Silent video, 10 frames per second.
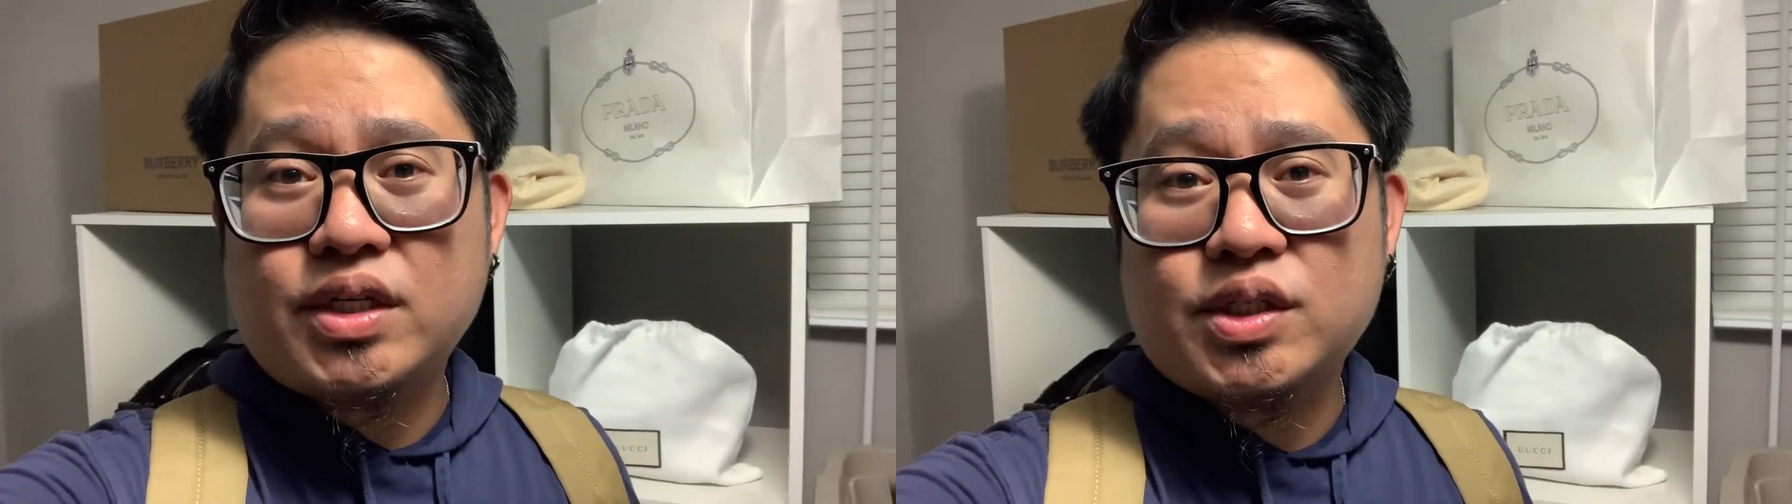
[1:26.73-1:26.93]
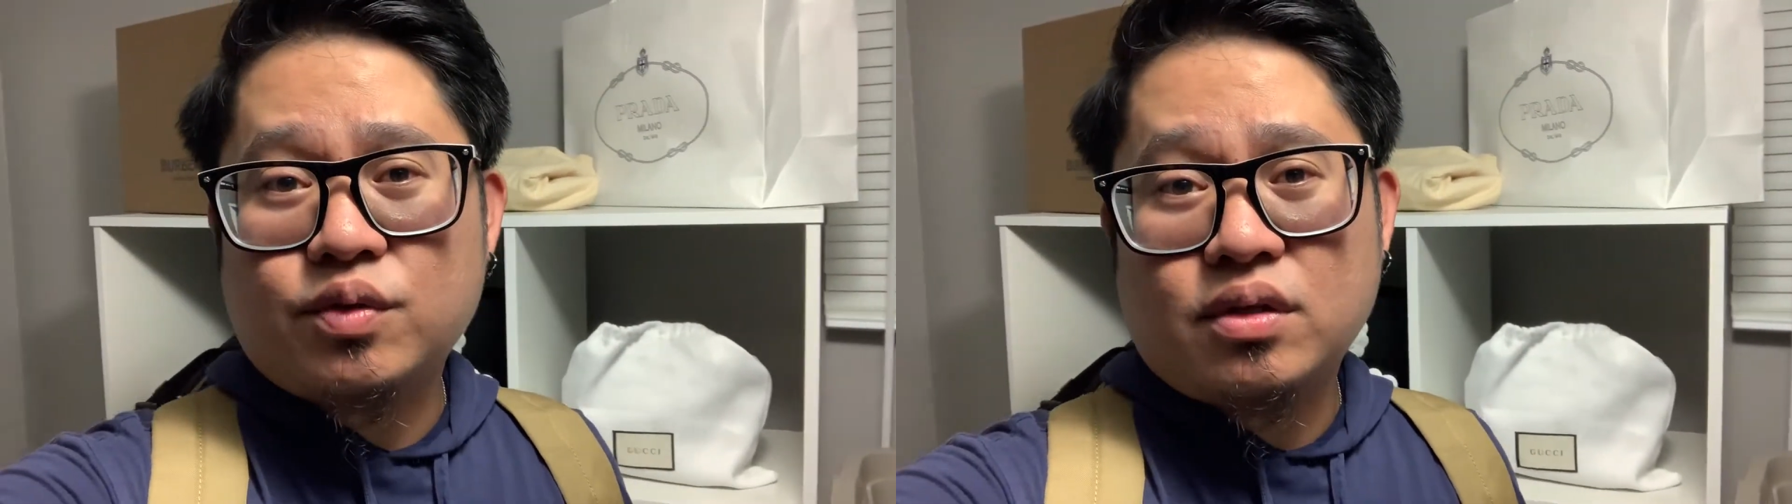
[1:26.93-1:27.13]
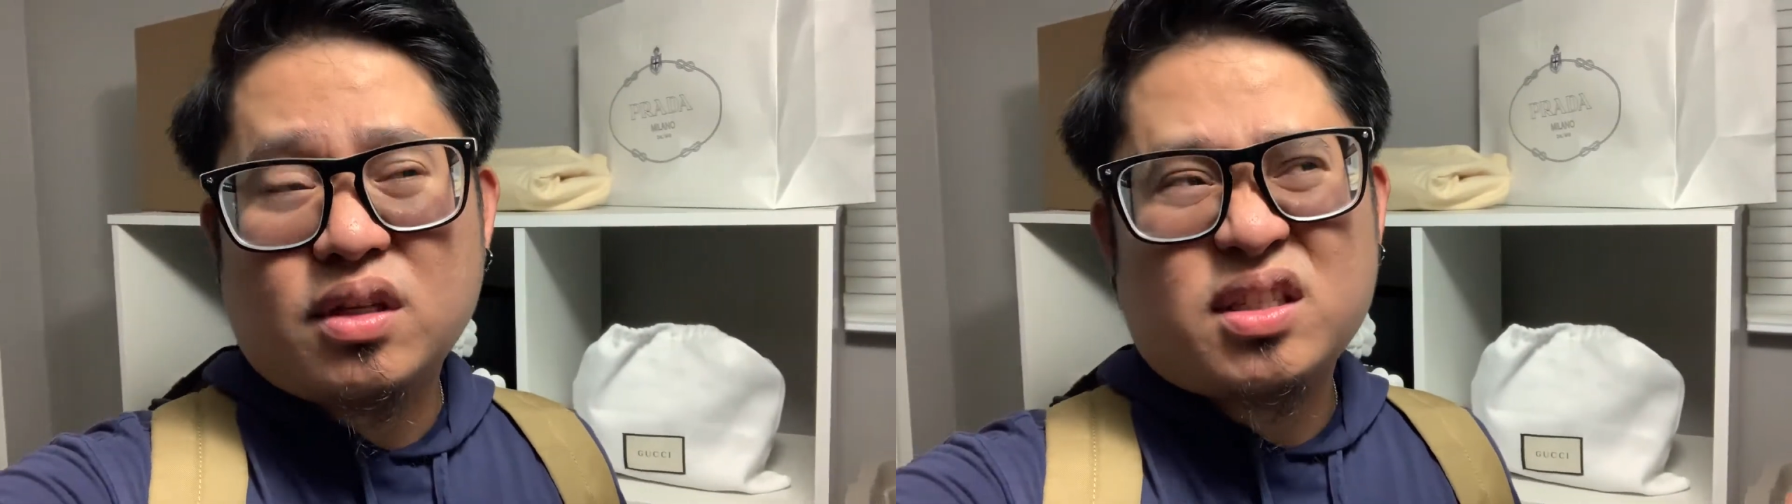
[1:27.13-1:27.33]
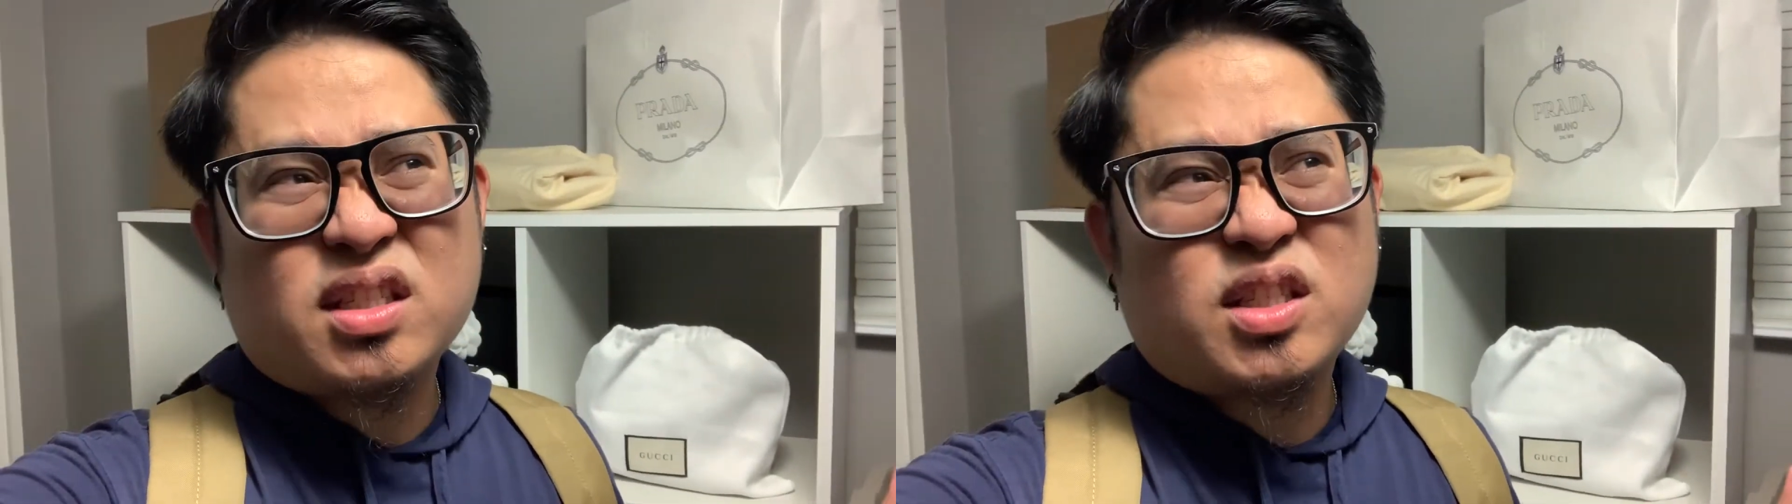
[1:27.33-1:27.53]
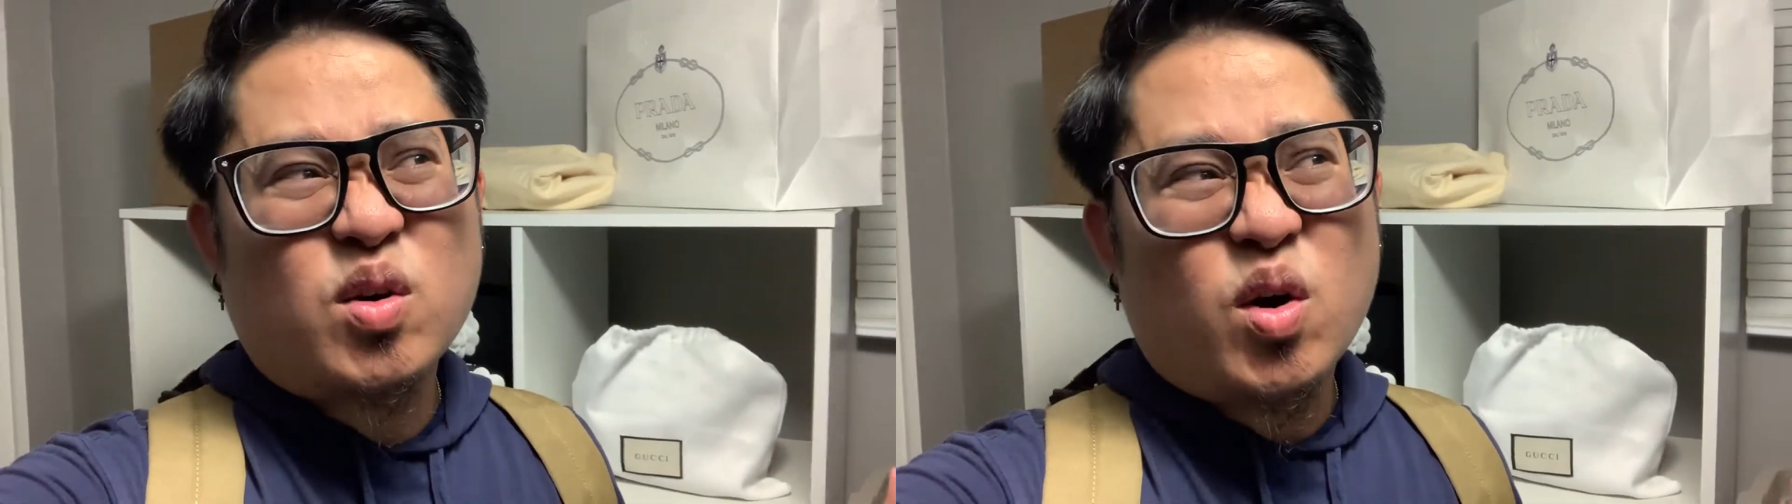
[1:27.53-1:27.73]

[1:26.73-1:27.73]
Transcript: so that's